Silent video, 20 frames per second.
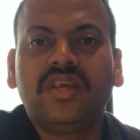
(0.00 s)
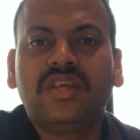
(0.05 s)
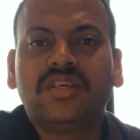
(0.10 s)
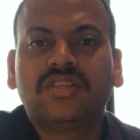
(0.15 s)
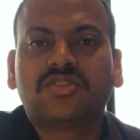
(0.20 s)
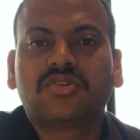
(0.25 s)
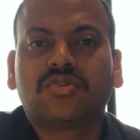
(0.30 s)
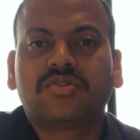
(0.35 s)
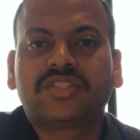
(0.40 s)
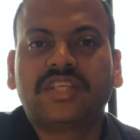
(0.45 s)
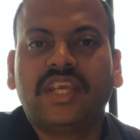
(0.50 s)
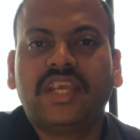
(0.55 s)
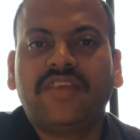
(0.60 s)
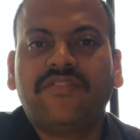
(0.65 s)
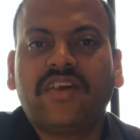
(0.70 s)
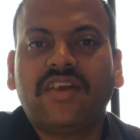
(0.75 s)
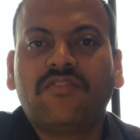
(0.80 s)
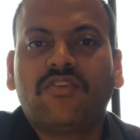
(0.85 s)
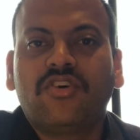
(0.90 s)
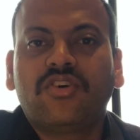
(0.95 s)
So say
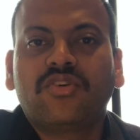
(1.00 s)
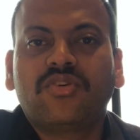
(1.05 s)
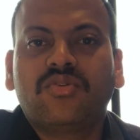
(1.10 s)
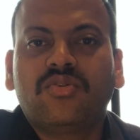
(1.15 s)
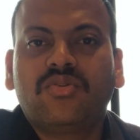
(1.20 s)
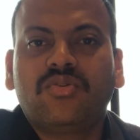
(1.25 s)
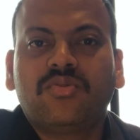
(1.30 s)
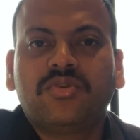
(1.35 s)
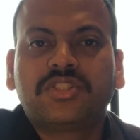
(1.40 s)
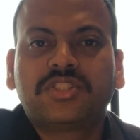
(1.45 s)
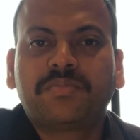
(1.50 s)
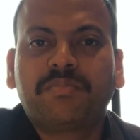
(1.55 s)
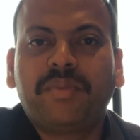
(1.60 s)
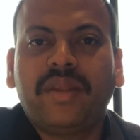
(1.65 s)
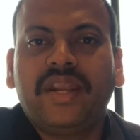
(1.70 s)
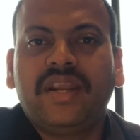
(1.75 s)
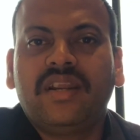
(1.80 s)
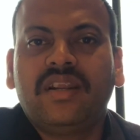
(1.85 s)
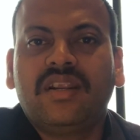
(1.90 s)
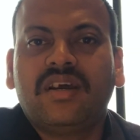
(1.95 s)
if I want to
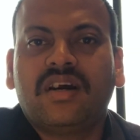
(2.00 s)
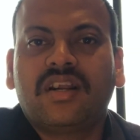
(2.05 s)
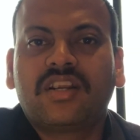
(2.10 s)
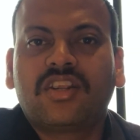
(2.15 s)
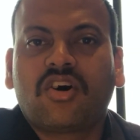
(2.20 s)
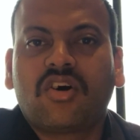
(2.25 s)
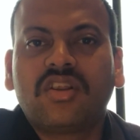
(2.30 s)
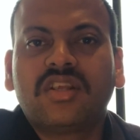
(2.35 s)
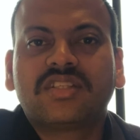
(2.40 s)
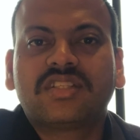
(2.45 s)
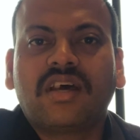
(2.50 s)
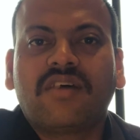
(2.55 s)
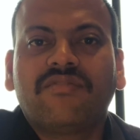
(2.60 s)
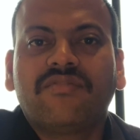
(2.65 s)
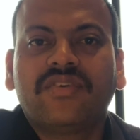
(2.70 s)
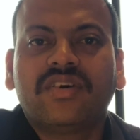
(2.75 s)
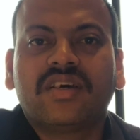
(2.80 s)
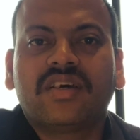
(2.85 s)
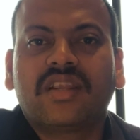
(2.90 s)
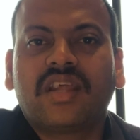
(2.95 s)
spend $1
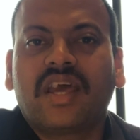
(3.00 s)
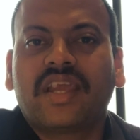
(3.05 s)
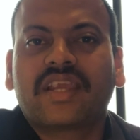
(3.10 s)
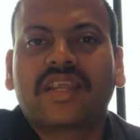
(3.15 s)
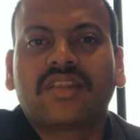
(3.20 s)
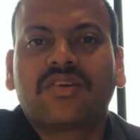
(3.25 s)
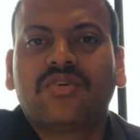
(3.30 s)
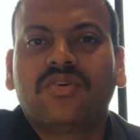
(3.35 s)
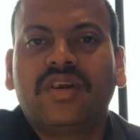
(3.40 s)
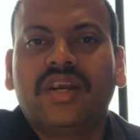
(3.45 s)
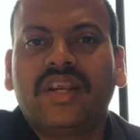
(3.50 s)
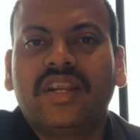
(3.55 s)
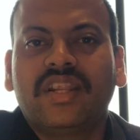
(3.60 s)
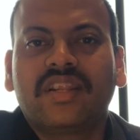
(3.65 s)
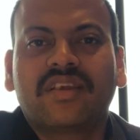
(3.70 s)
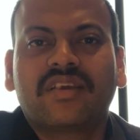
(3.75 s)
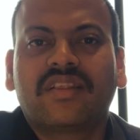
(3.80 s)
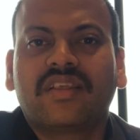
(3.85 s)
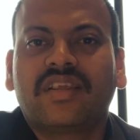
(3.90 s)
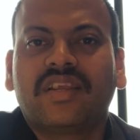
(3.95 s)
somewhere, I can go ahead
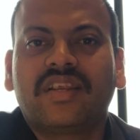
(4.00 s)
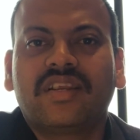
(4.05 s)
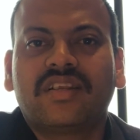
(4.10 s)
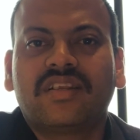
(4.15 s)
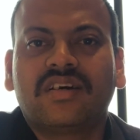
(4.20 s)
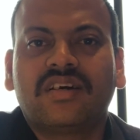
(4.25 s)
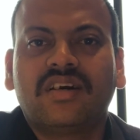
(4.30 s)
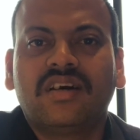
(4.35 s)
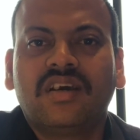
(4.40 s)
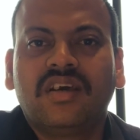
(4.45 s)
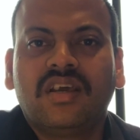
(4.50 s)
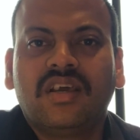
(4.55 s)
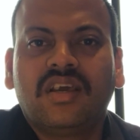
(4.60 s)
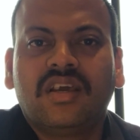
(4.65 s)
and create a